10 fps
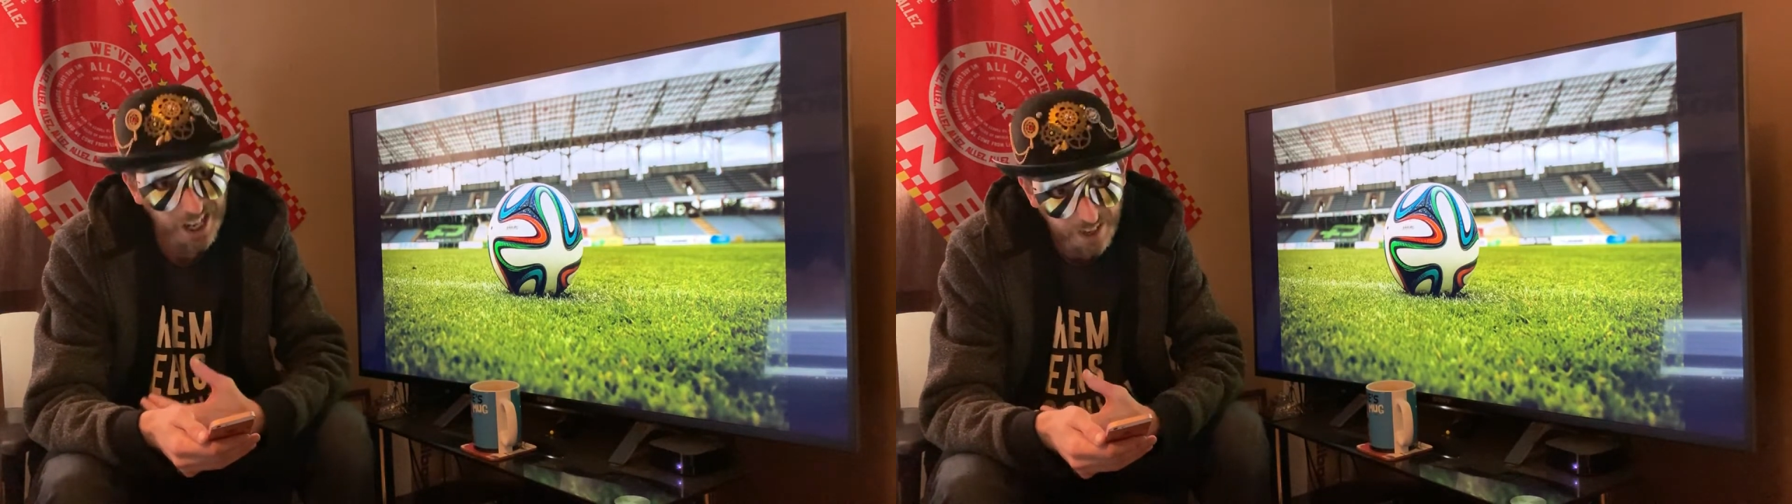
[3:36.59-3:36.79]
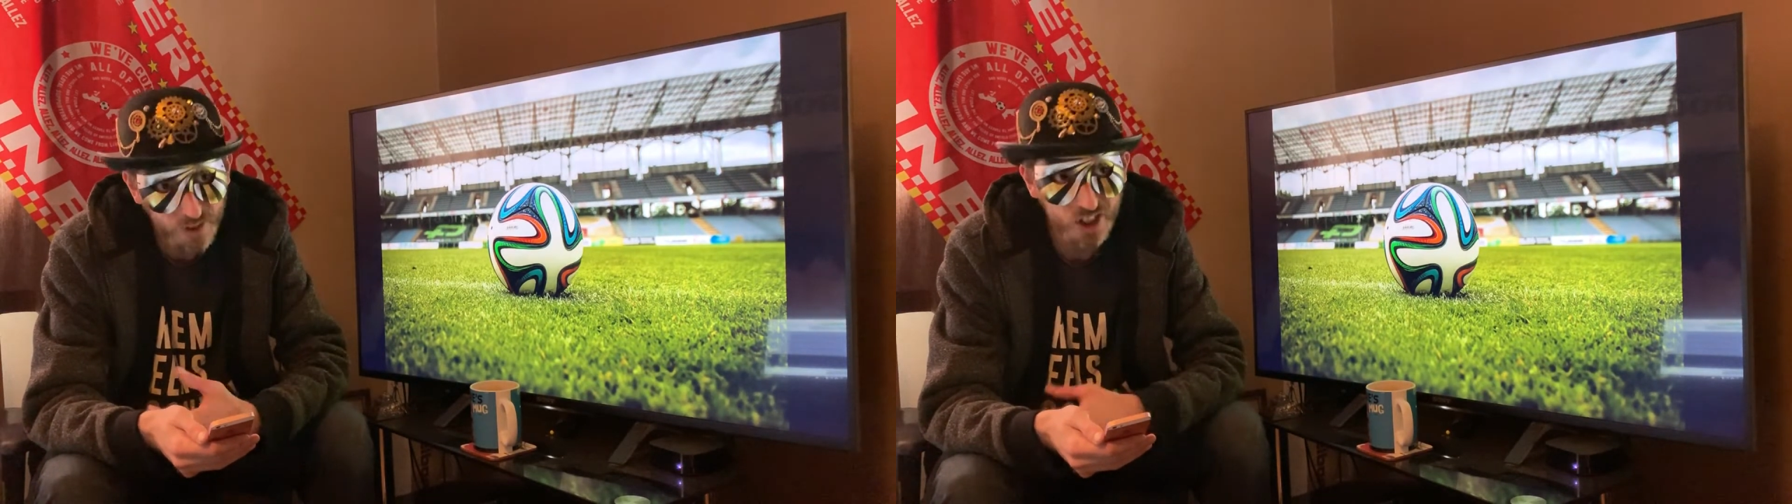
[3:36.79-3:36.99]

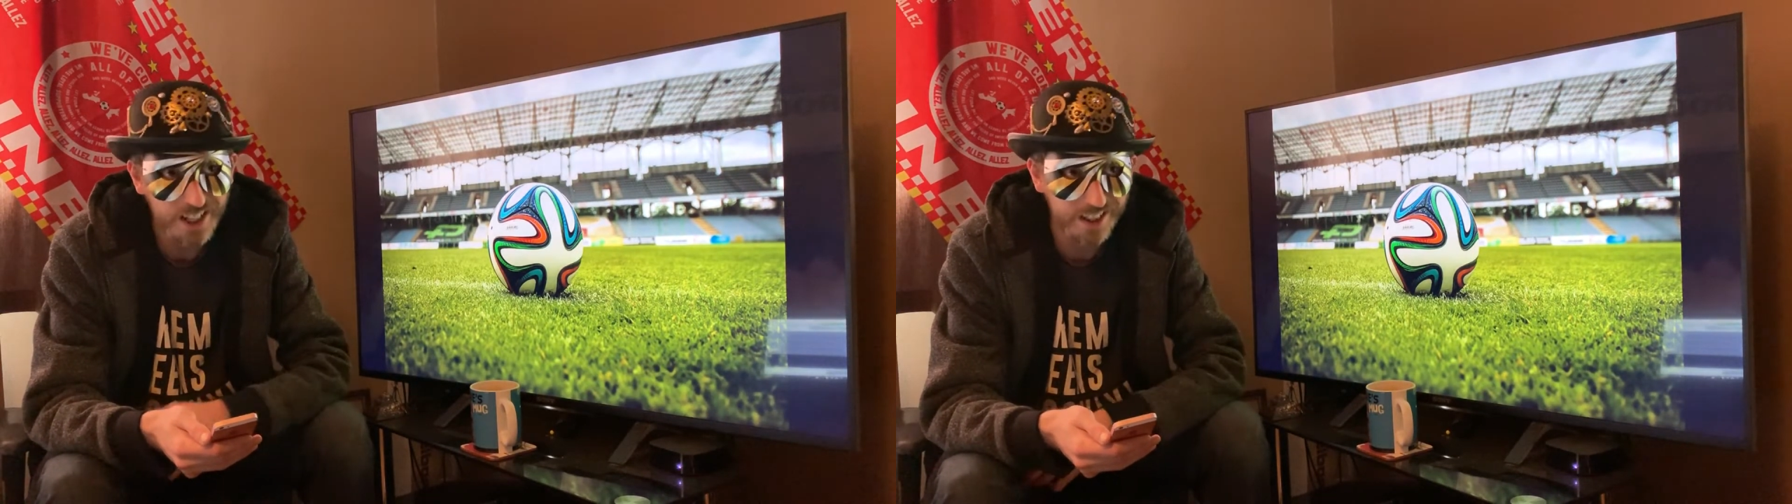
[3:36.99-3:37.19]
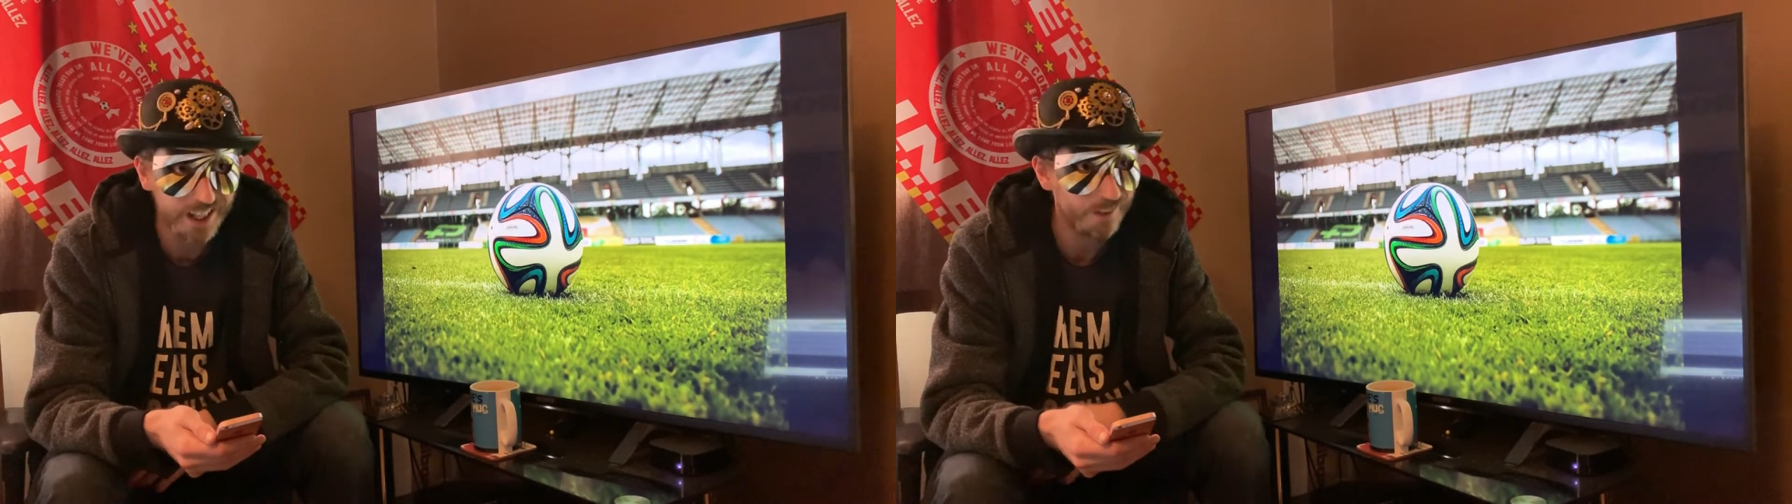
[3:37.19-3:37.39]
Having
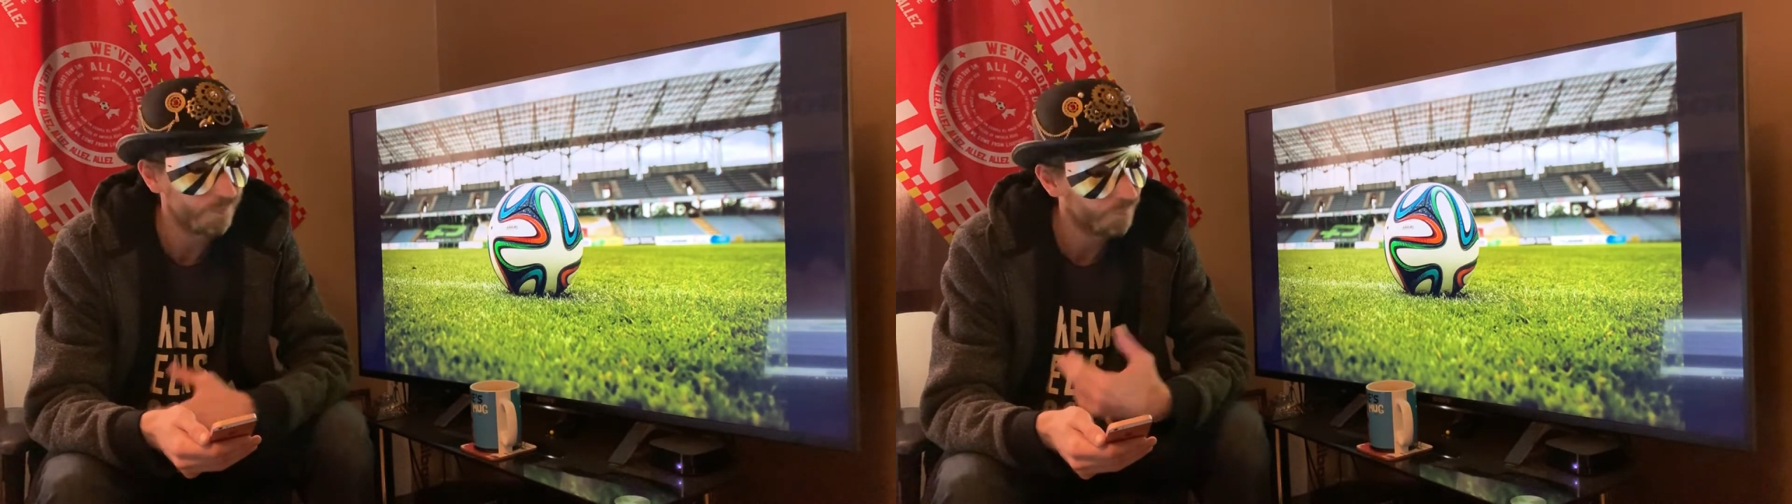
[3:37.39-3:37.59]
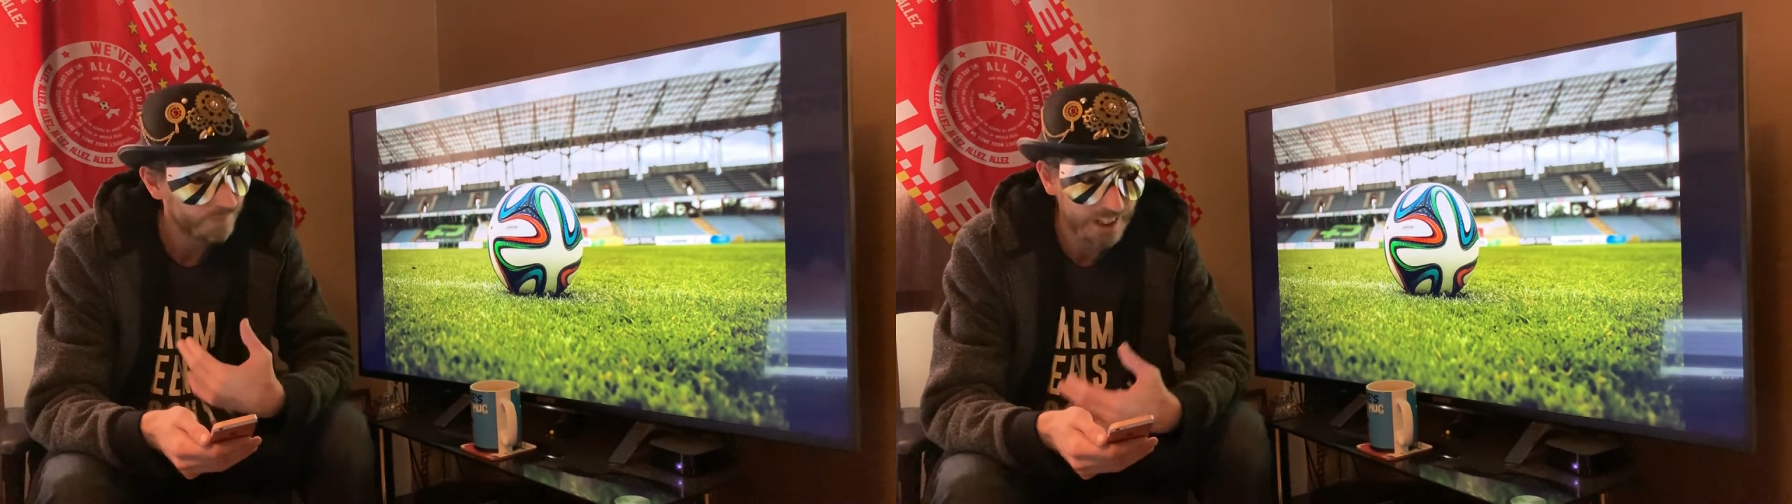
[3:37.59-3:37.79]
said that,
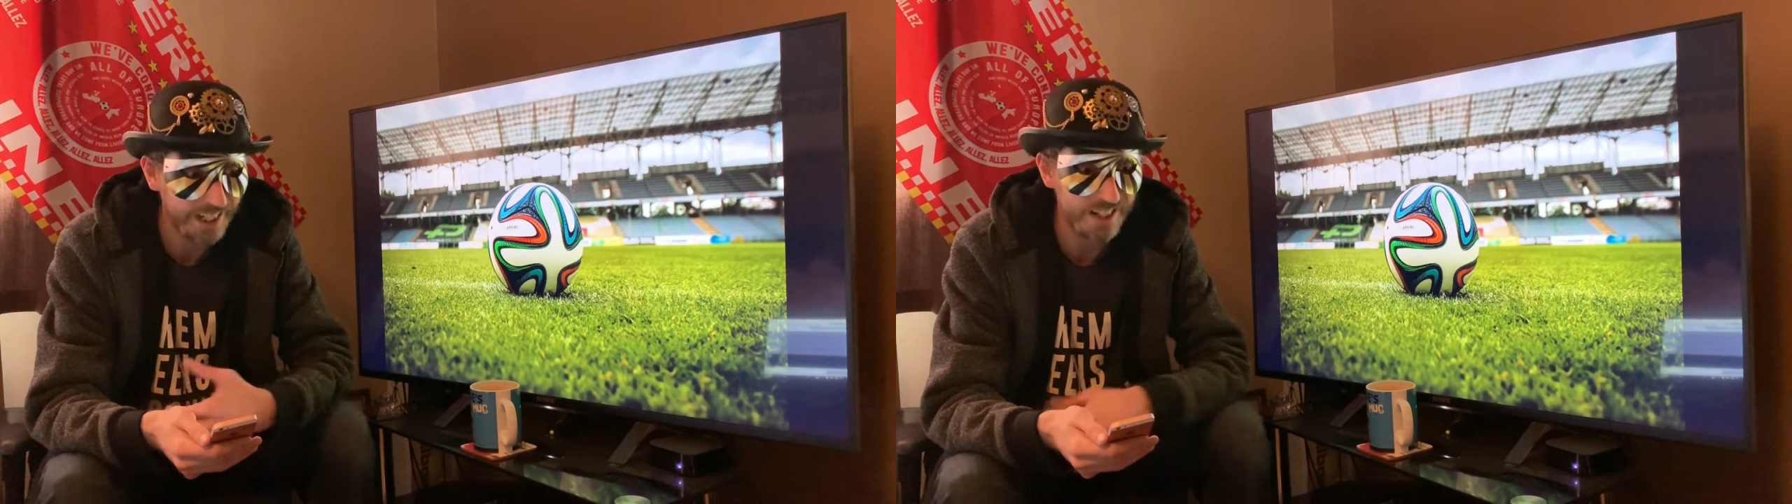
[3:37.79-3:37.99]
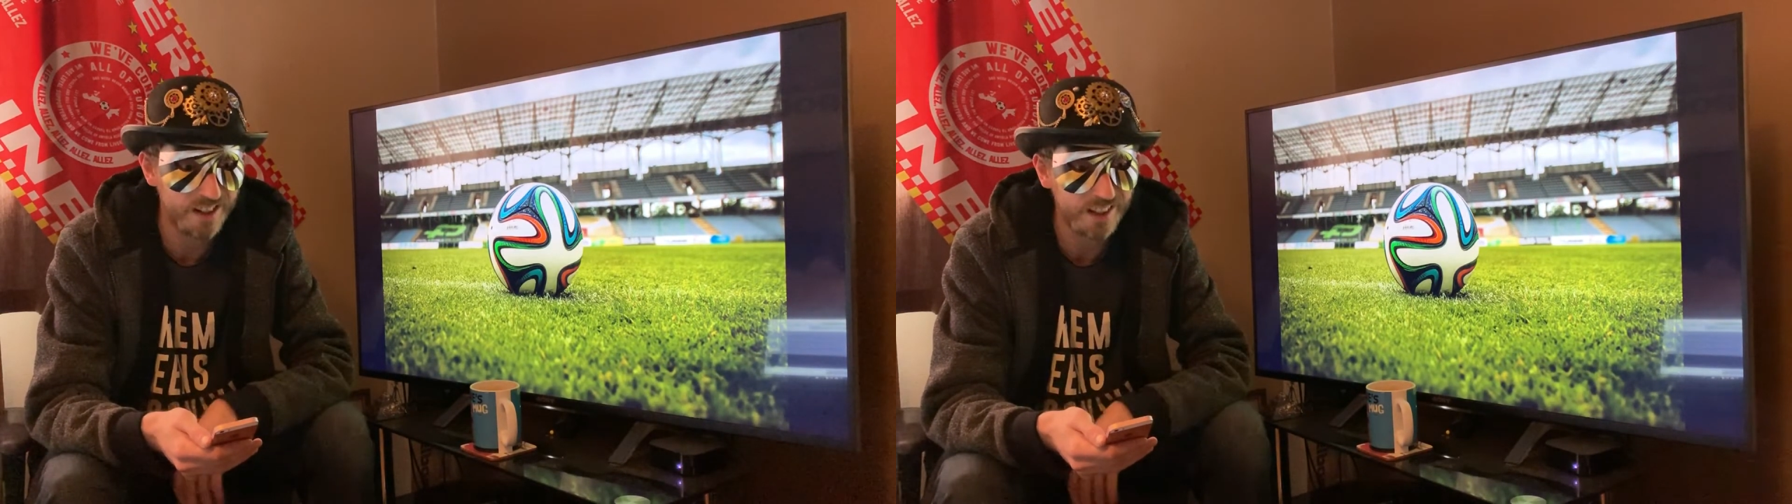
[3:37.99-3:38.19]

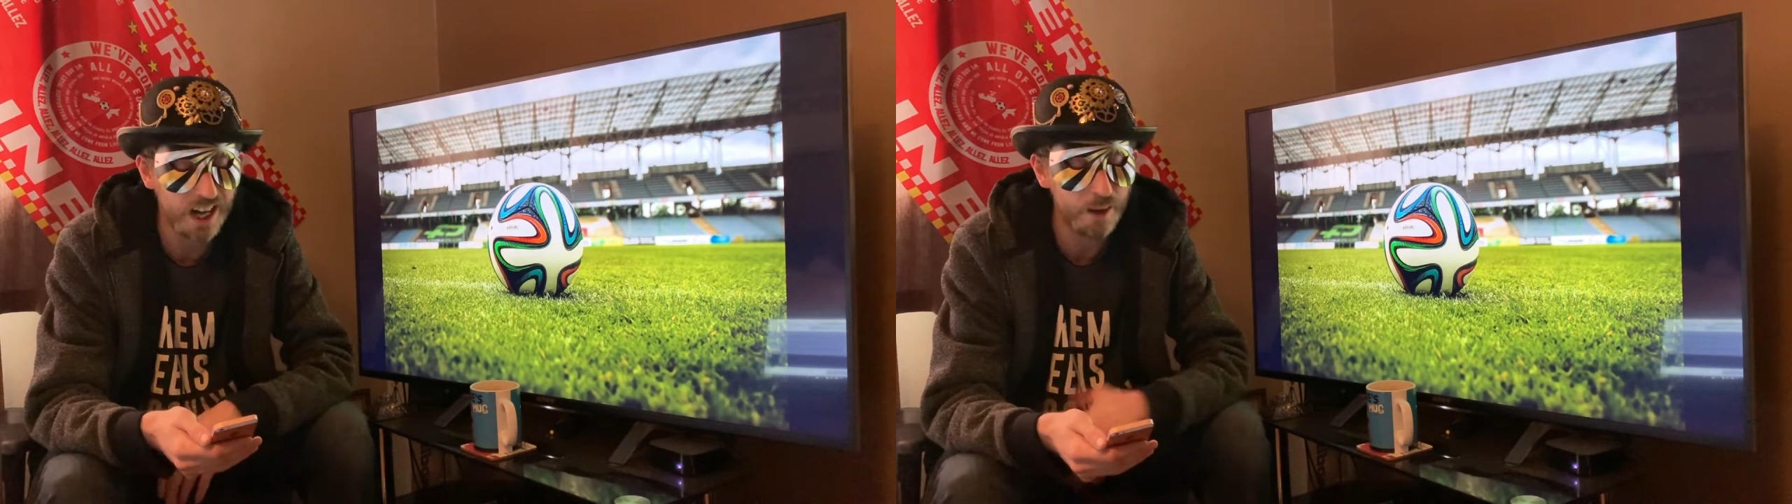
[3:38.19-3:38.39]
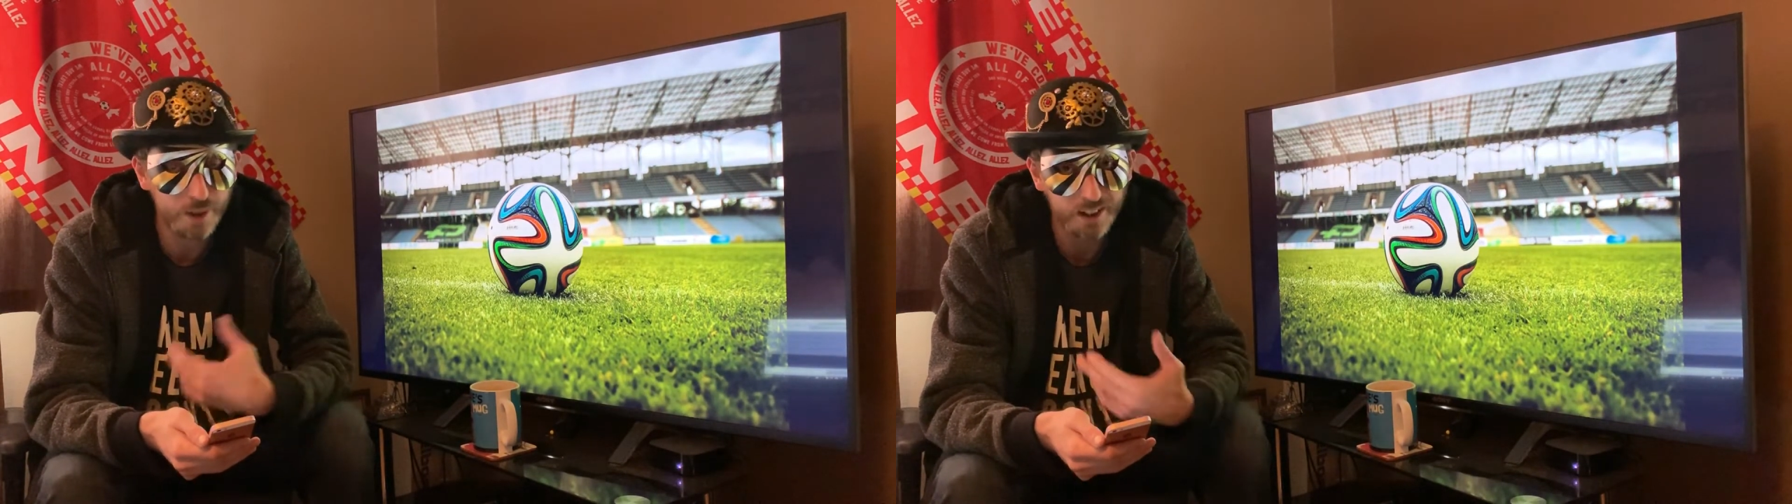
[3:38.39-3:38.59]
it is a
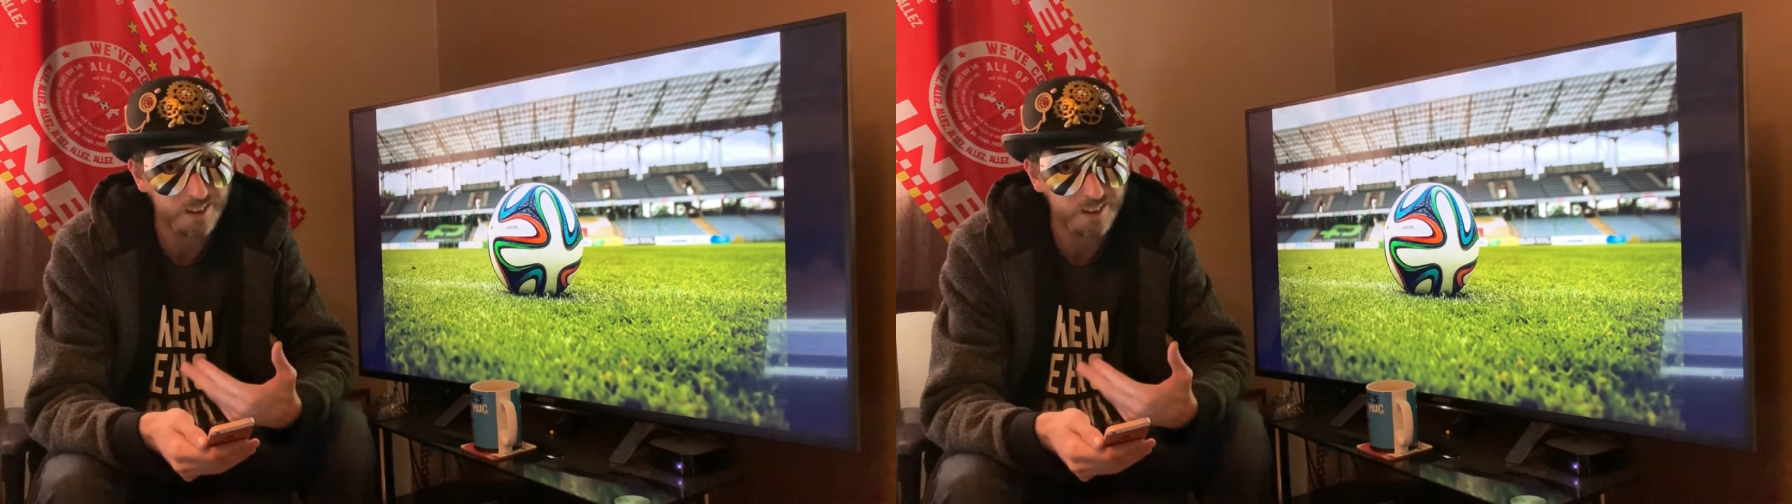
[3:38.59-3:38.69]
derby,